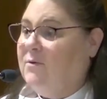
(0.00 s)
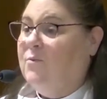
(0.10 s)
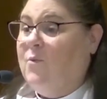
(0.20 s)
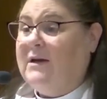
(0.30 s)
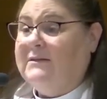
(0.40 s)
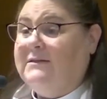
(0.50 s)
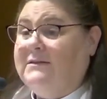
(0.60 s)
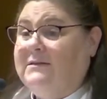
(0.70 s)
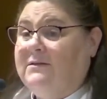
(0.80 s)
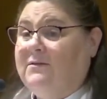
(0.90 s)

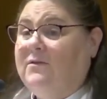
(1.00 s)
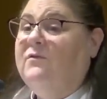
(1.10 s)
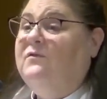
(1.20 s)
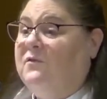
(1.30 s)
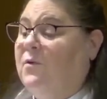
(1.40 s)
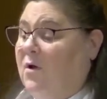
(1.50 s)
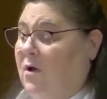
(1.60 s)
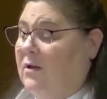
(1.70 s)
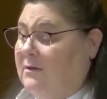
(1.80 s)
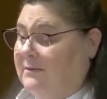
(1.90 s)
once for
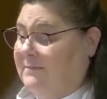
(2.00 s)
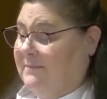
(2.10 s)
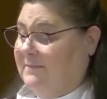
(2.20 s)
all.